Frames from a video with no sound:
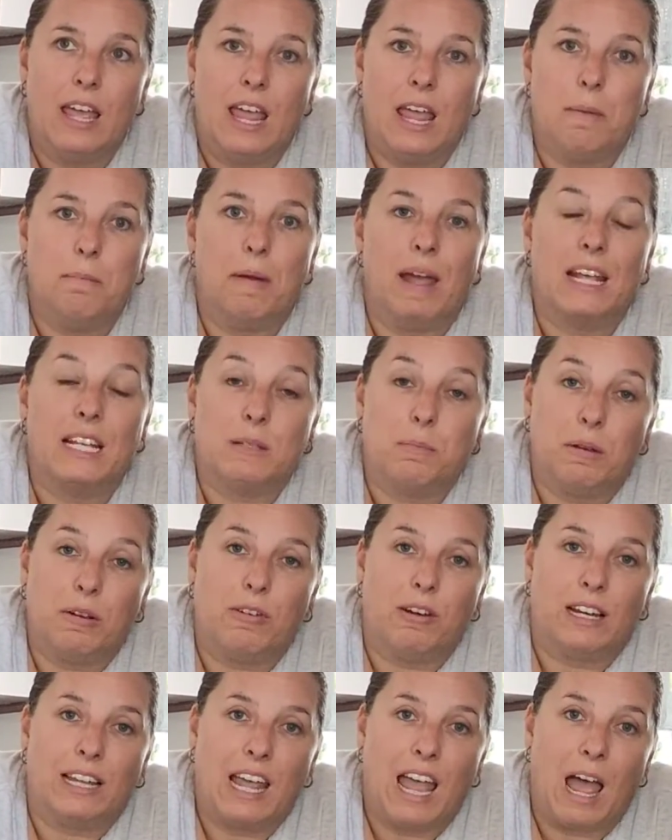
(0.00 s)
it makes me
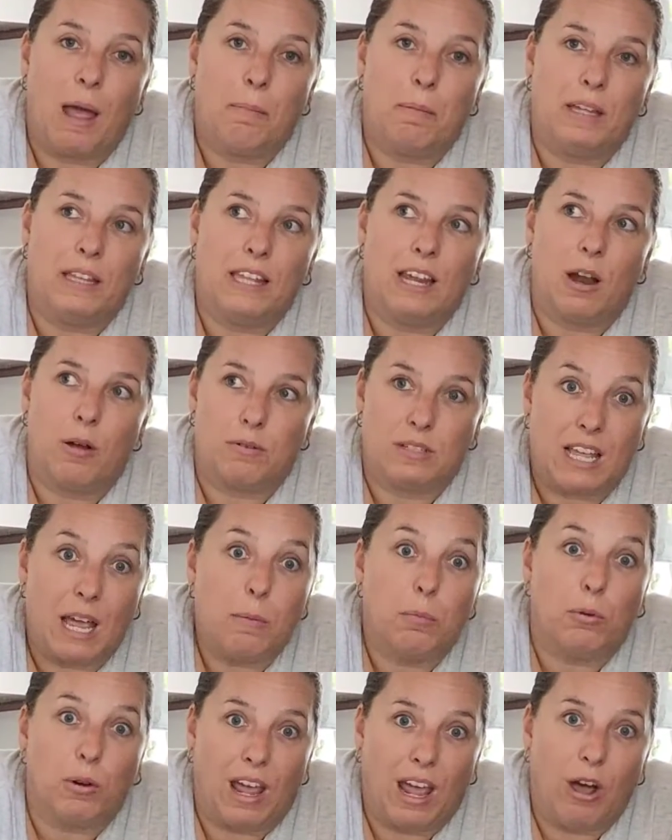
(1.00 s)
really happy that I was
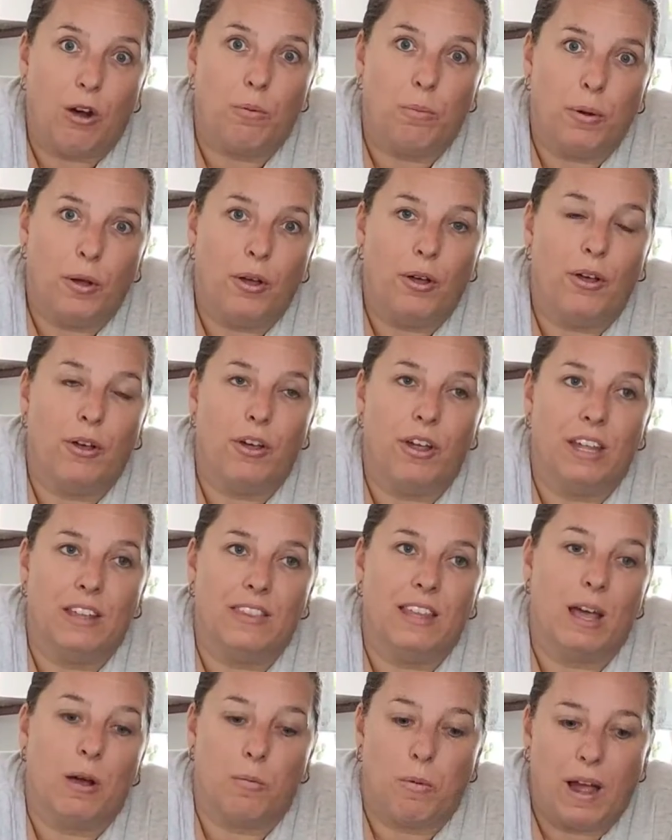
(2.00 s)
able to help her
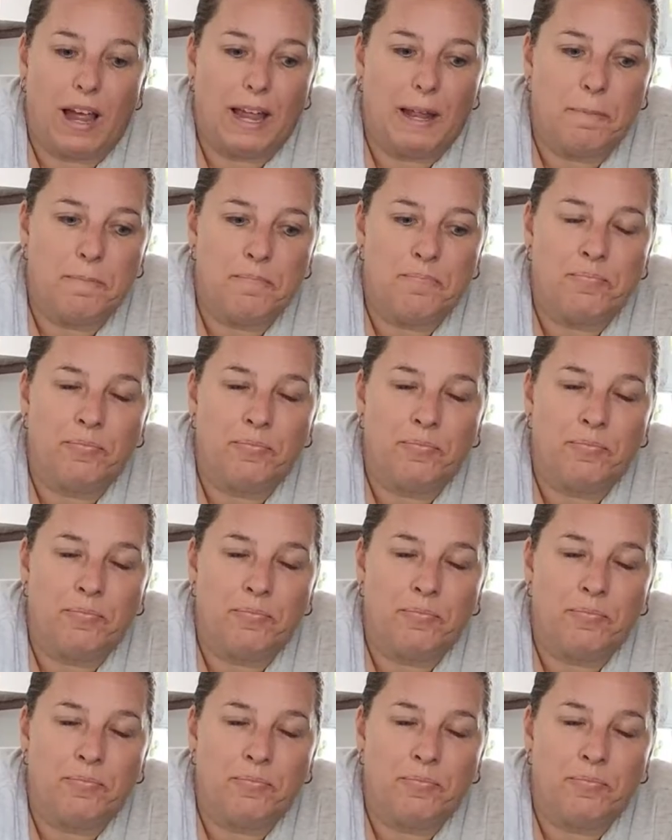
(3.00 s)
in that way.